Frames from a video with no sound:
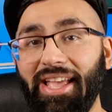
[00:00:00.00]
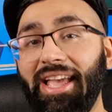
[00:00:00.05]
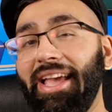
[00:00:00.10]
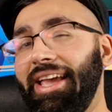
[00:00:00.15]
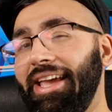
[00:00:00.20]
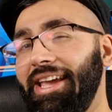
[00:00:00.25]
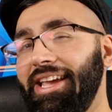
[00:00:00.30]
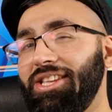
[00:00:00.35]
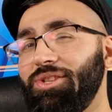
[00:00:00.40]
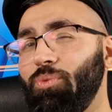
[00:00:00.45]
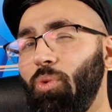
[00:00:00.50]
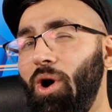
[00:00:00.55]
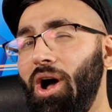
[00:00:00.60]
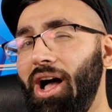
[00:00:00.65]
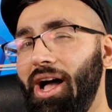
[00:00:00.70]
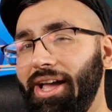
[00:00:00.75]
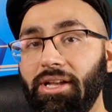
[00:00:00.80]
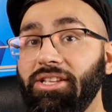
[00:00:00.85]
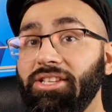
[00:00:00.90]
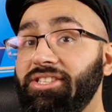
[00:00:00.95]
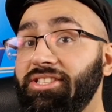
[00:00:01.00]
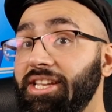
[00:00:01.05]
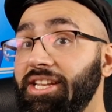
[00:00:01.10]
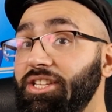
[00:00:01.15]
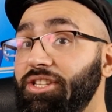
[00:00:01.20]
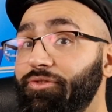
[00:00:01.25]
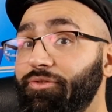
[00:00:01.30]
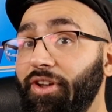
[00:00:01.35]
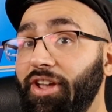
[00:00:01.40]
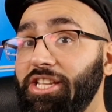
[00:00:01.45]
Here's why.
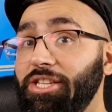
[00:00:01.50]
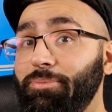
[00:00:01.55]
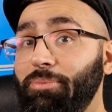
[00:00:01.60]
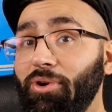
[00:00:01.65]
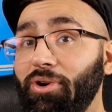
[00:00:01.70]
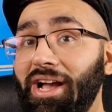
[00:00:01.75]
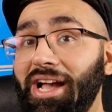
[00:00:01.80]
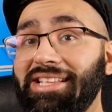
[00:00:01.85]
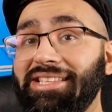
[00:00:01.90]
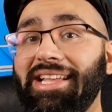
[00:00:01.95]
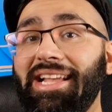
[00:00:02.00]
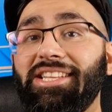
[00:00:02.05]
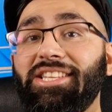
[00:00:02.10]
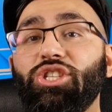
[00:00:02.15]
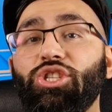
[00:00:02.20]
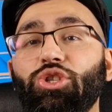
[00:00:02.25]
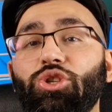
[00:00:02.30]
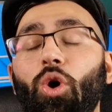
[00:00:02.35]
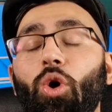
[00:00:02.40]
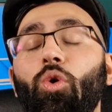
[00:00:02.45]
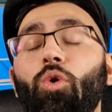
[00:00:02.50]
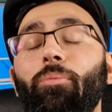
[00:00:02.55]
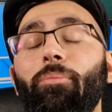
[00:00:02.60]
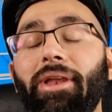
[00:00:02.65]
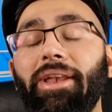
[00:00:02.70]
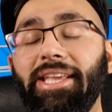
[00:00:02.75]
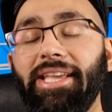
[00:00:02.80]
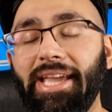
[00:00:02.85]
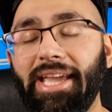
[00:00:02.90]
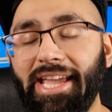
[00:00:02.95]
Since Facebook has had so
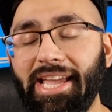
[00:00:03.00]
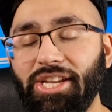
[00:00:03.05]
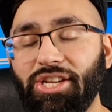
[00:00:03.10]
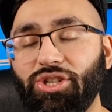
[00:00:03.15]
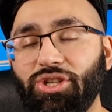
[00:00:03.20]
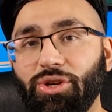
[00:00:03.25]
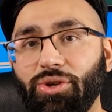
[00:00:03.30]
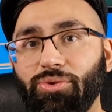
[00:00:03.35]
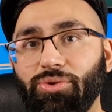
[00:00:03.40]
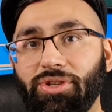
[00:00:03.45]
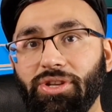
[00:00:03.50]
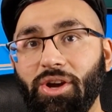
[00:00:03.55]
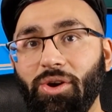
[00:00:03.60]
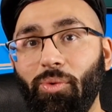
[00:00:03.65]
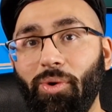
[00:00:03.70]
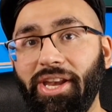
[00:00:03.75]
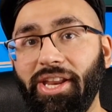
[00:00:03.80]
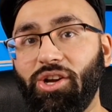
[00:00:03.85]
many issues when it